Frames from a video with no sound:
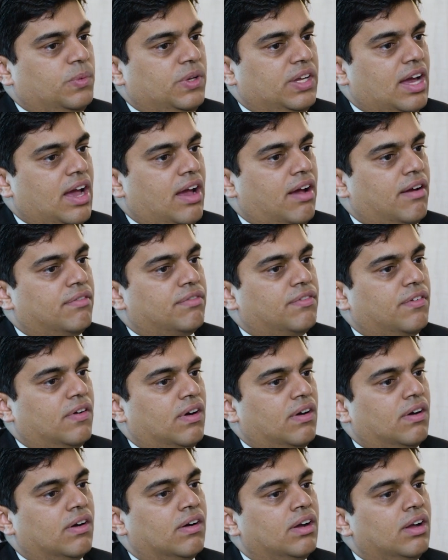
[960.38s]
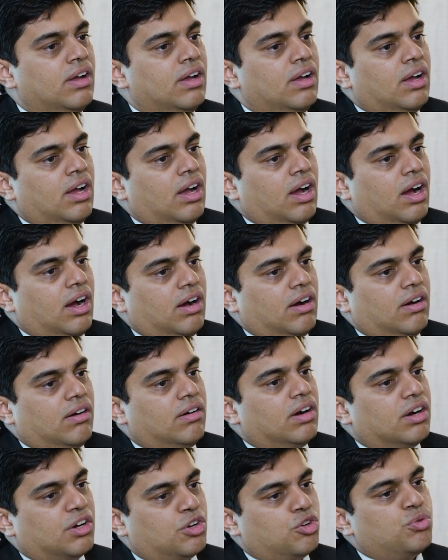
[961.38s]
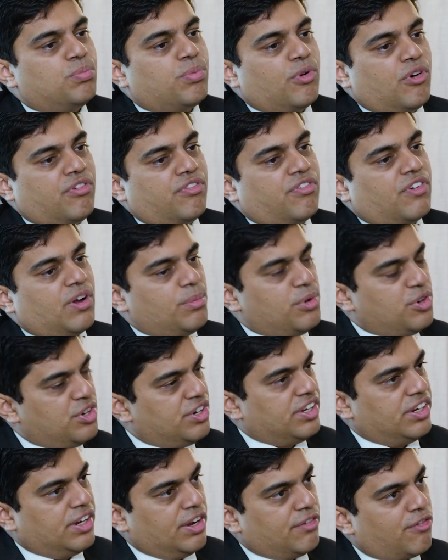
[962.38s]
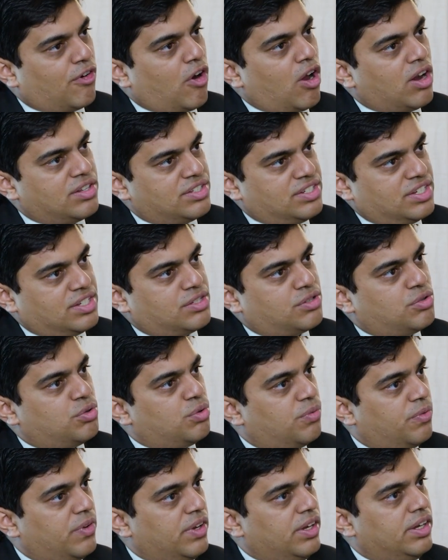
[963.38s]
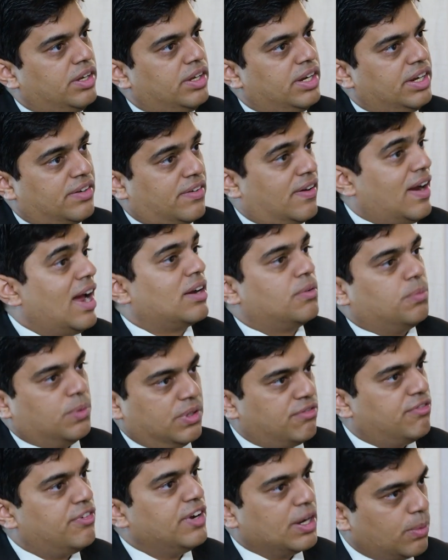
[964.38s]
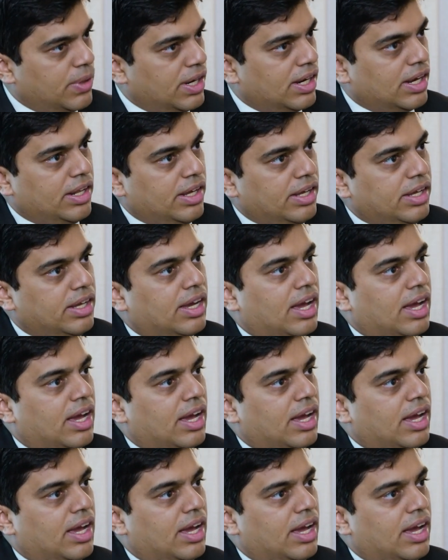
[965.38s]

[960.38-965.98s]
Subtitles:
we have a group of community nephrologists who we interact with frequently